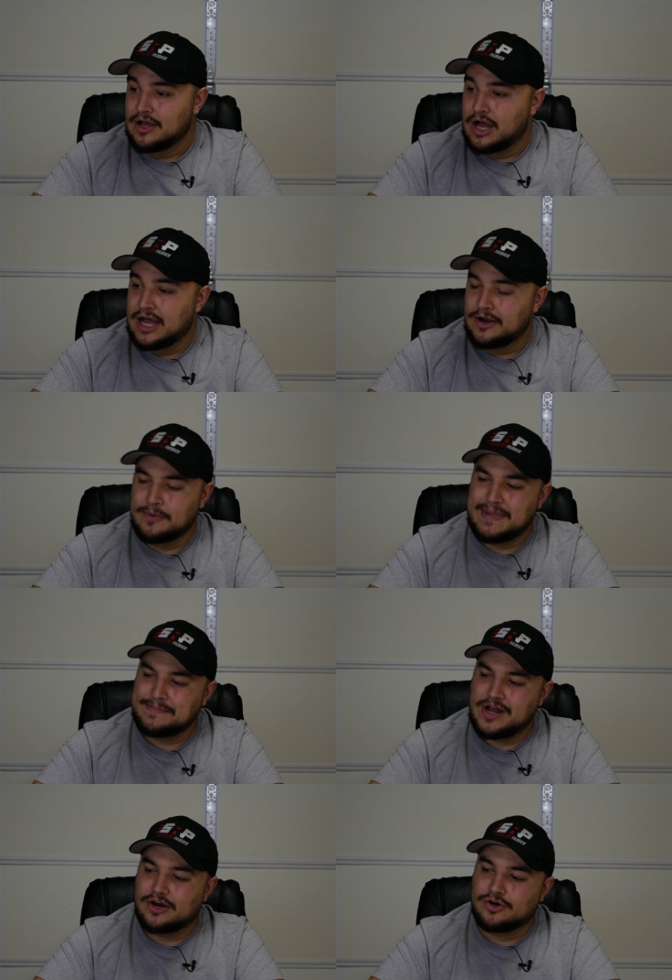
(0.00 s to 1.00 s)
uh, or maybe
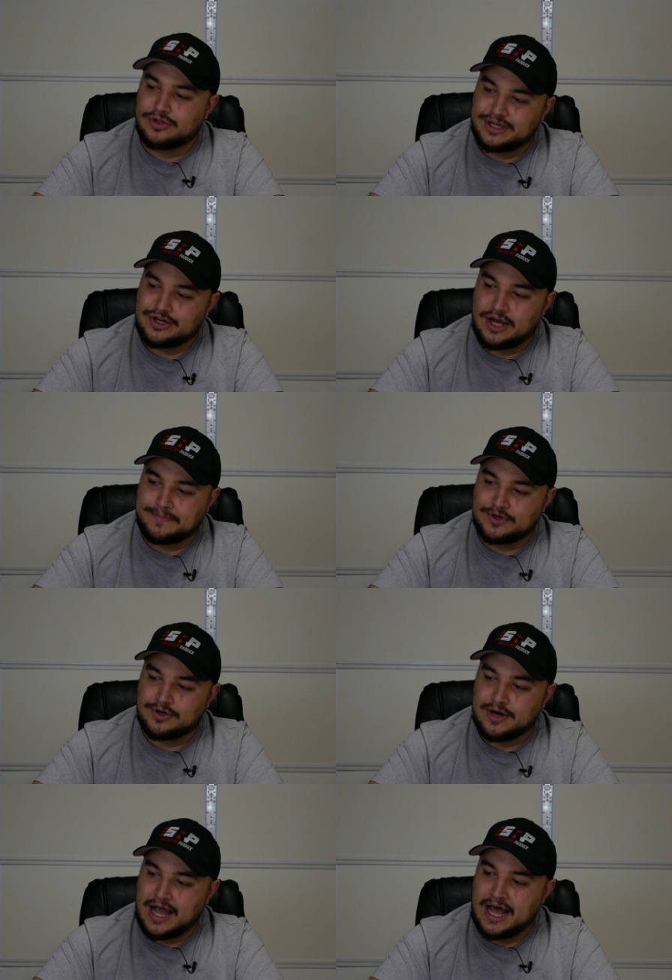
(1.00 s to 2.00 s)
not early
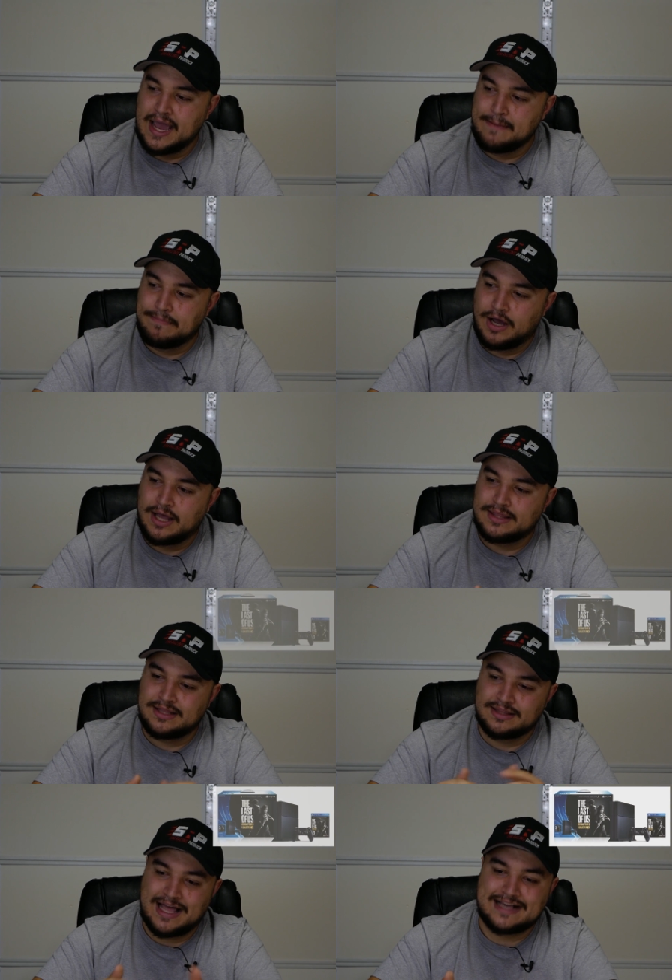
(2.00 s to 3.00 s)
adopter, I bought
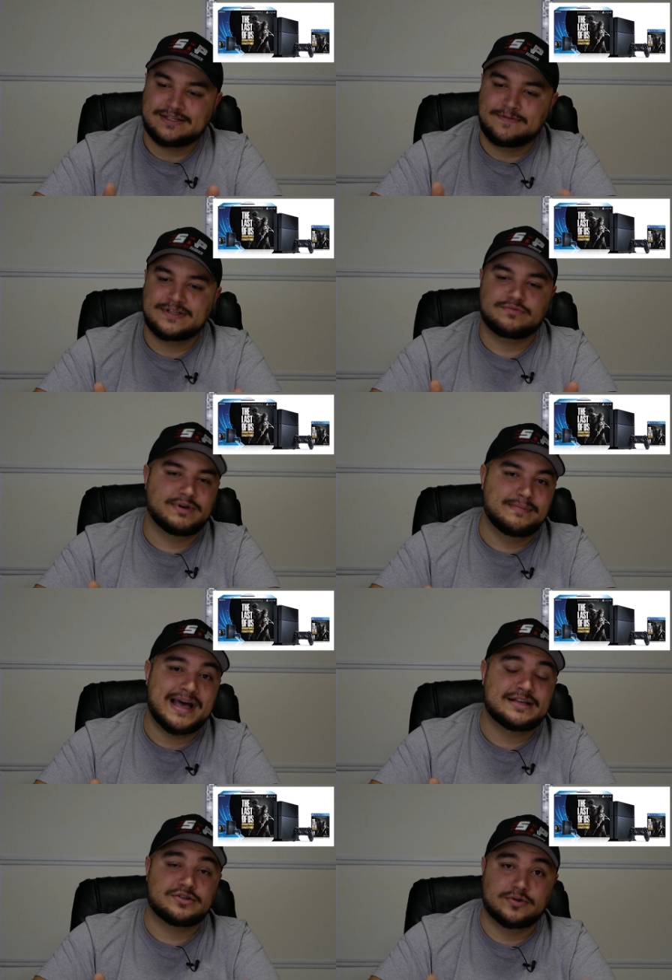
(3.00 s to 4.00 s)
the Last of Us
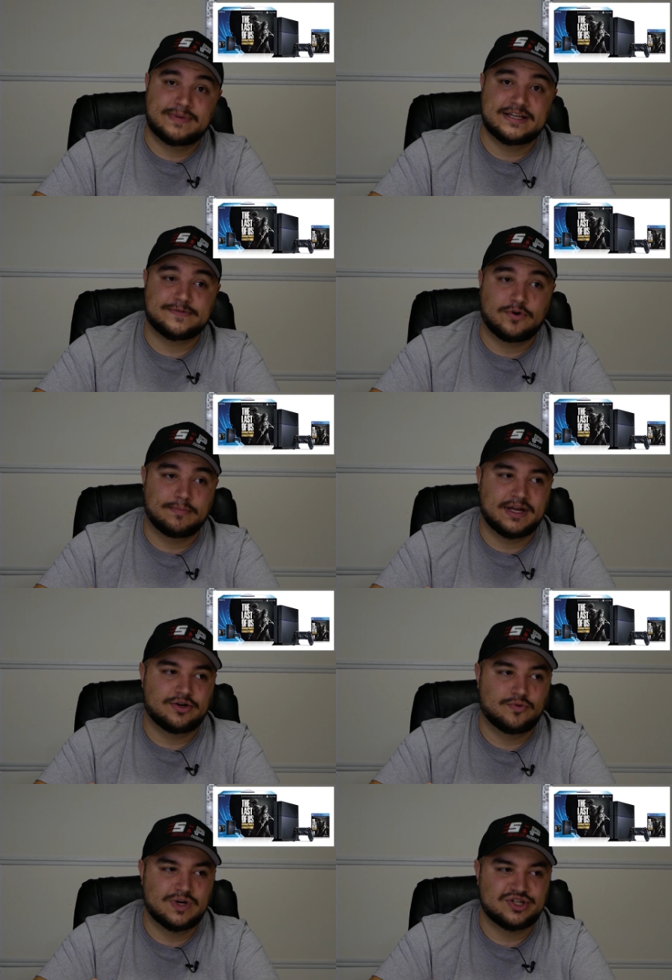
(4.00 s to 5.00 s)
Remastered P S four
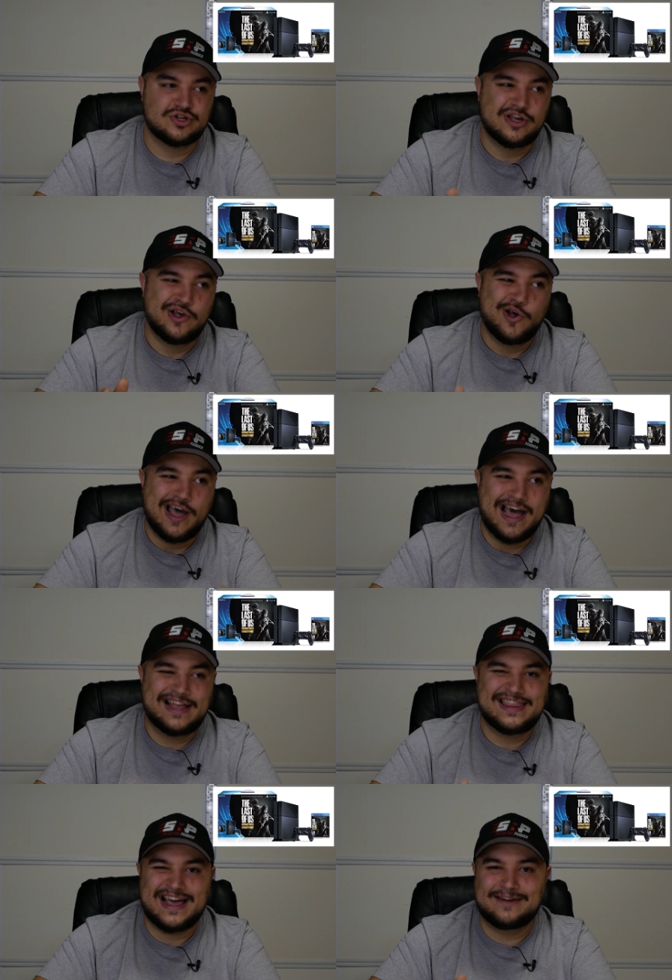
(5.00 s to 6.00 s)
bundle, which
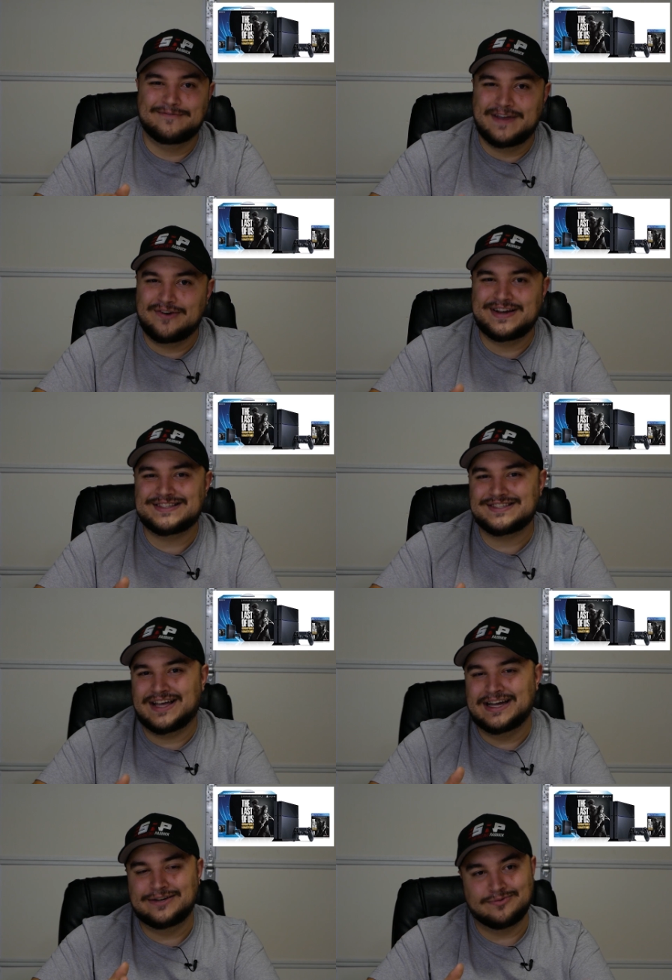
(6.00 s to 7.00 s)
had that very
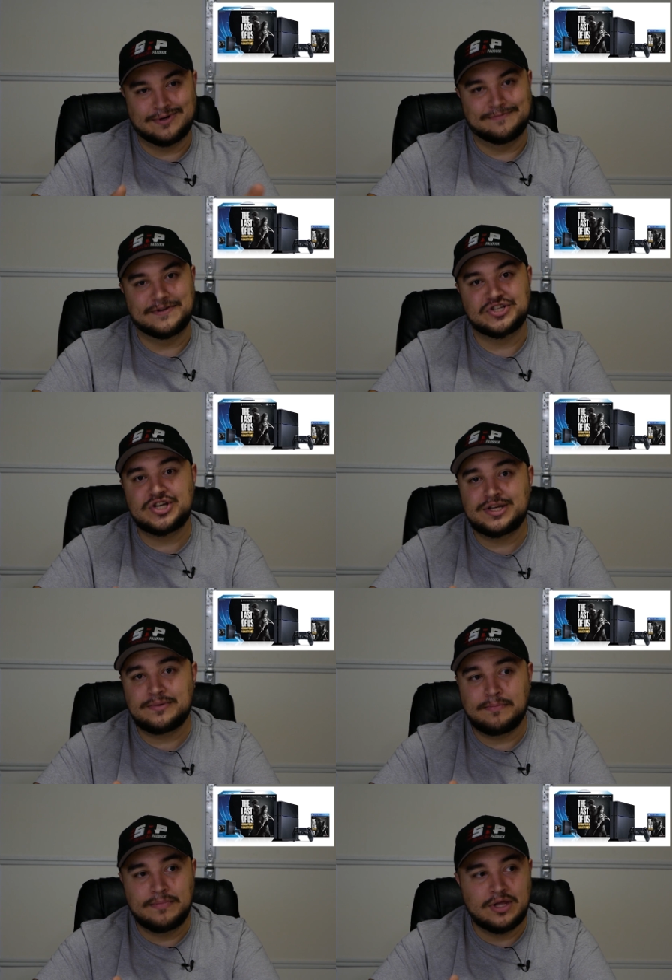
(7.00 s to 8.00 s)
slight
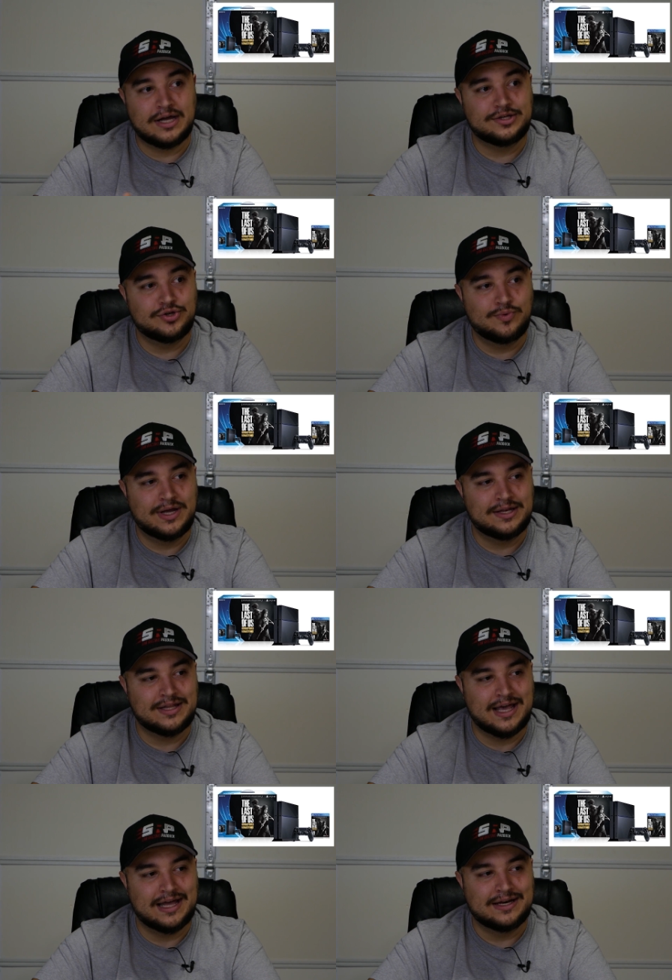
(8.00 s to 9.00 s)
revision uh, to it,
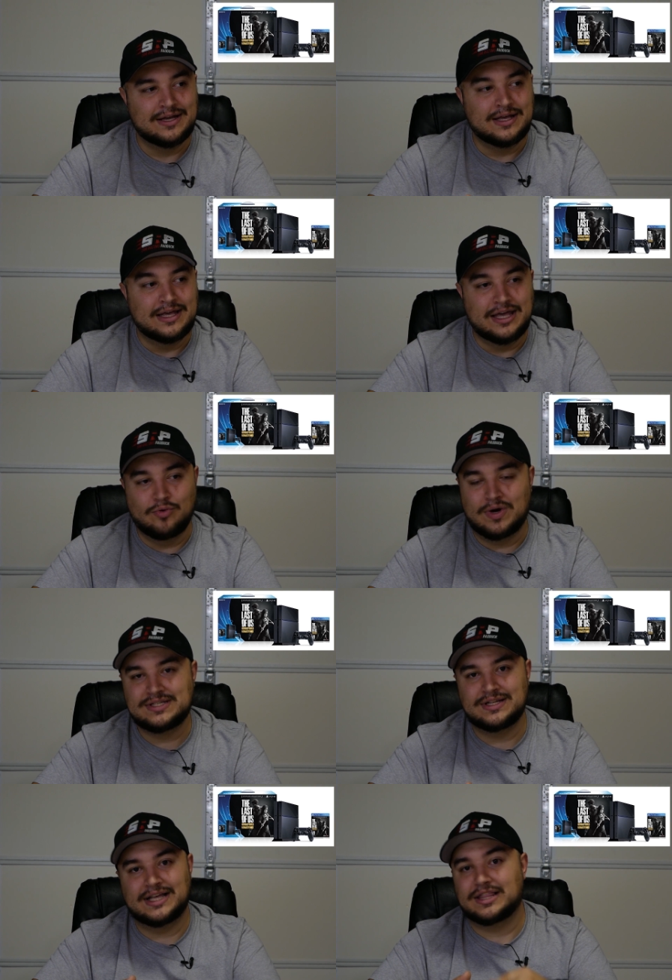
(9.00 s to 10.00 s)
that it
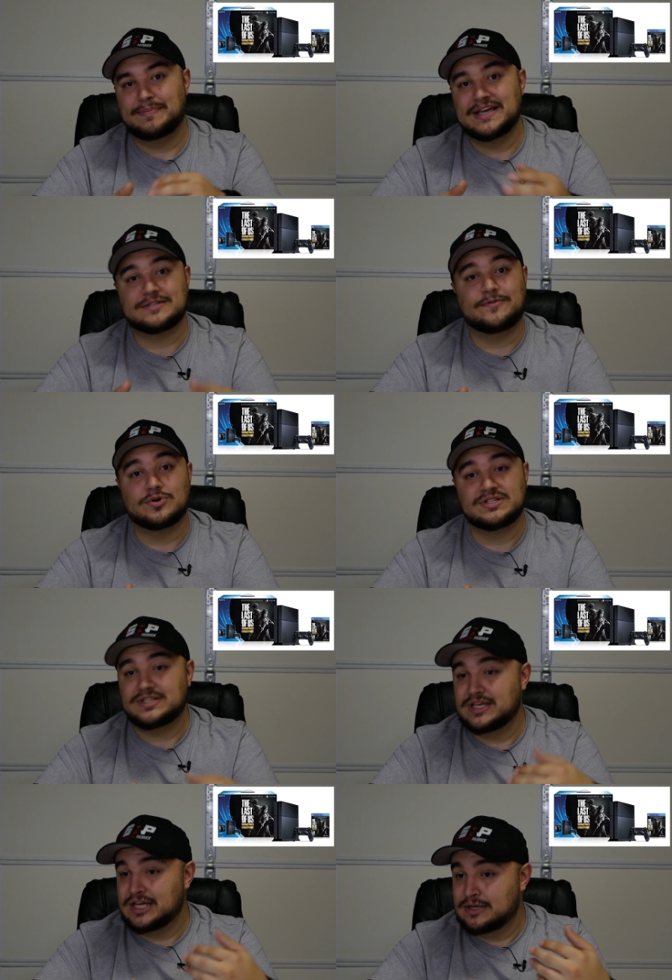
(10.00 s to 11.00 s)
wasn't like the P S four
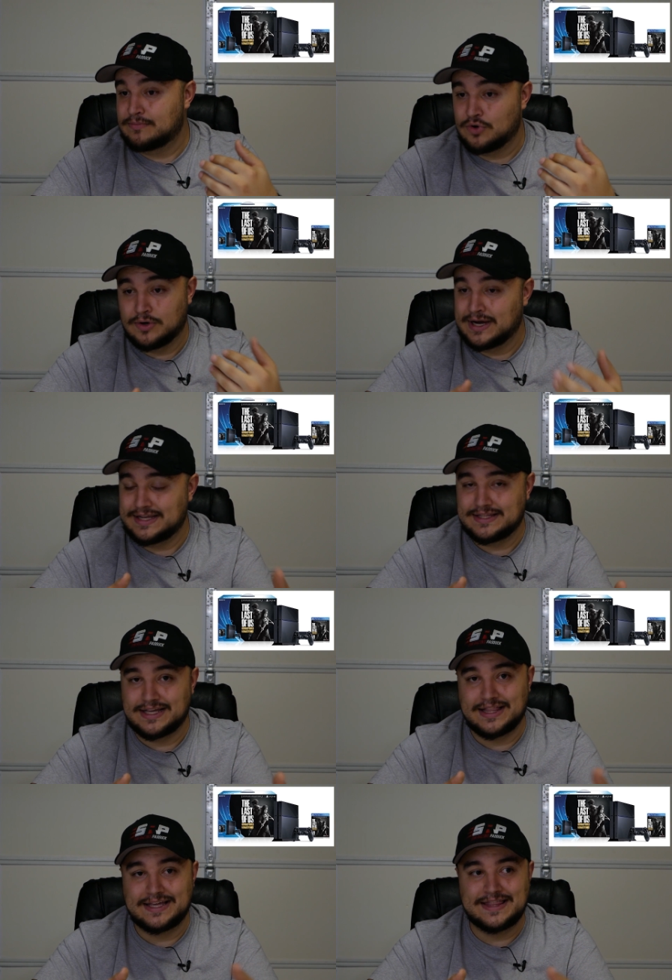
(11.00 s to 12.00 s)
Slim or
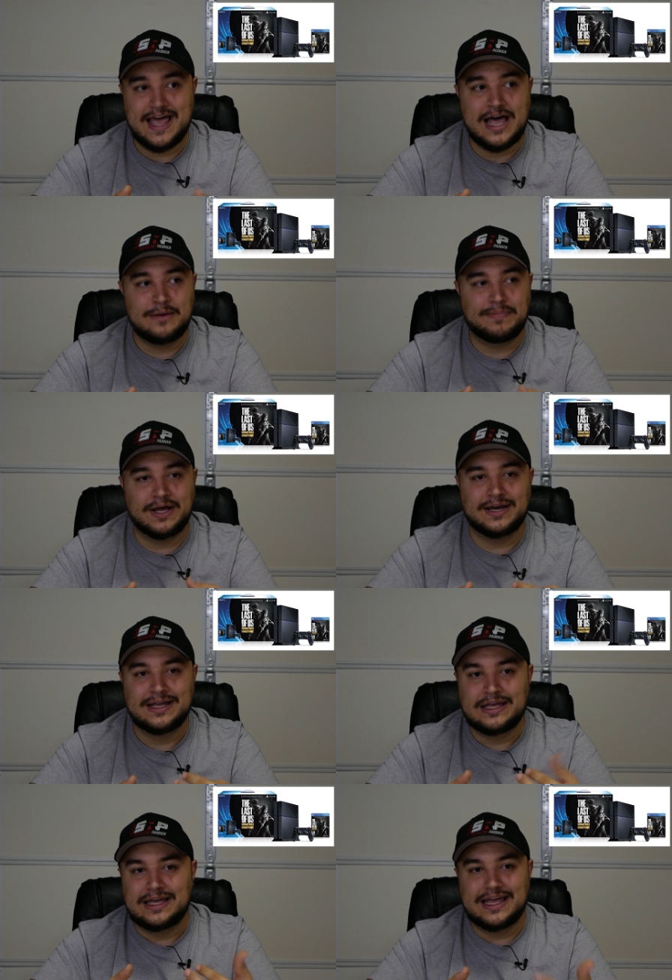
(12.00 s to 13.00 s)
anything like that, but
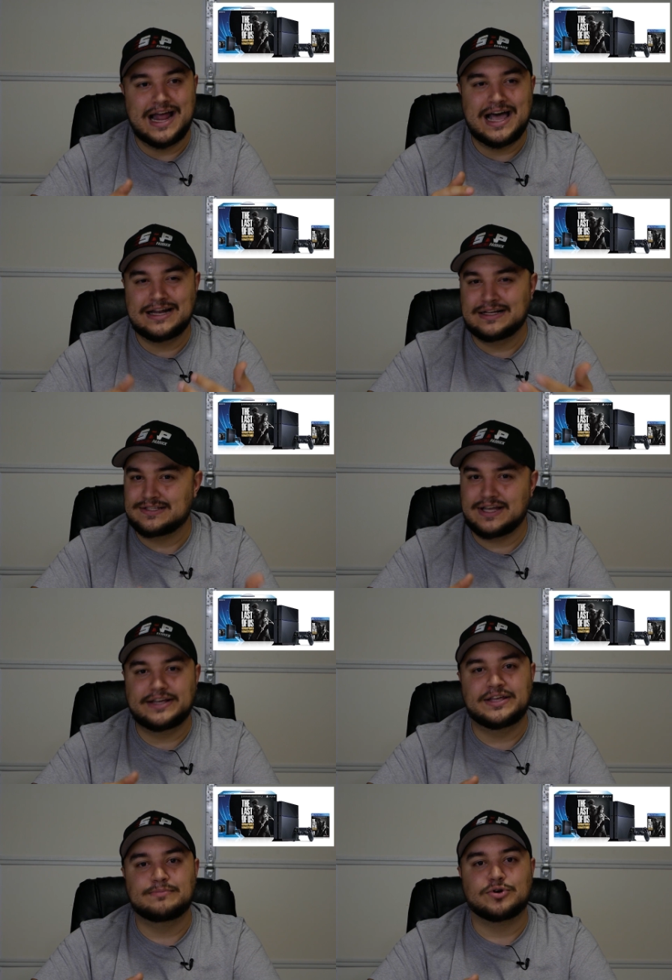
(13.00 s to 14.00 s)
it had a
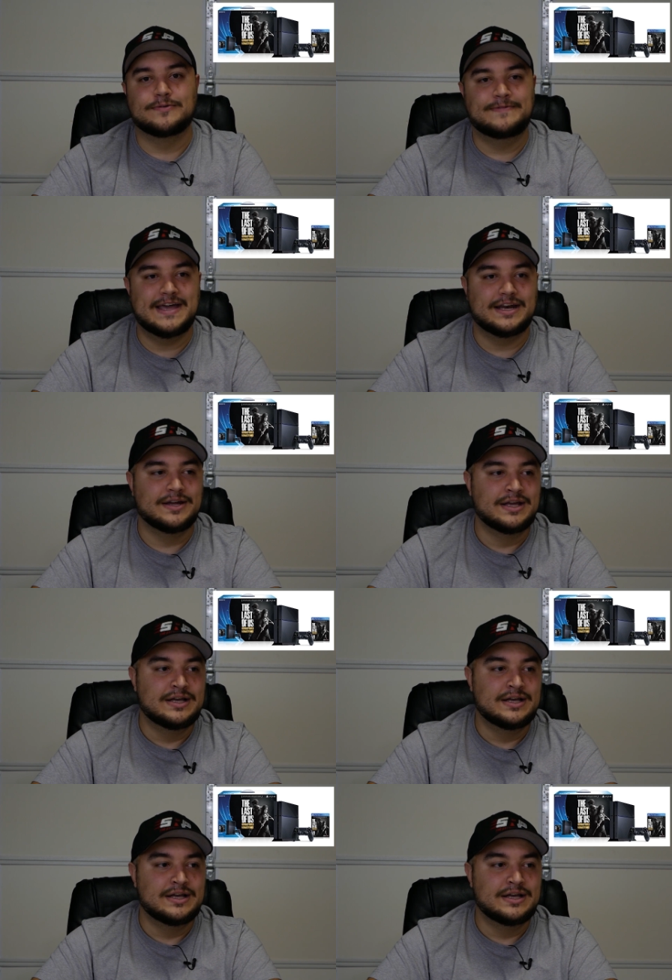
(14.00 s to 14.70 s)
slightly improved fan.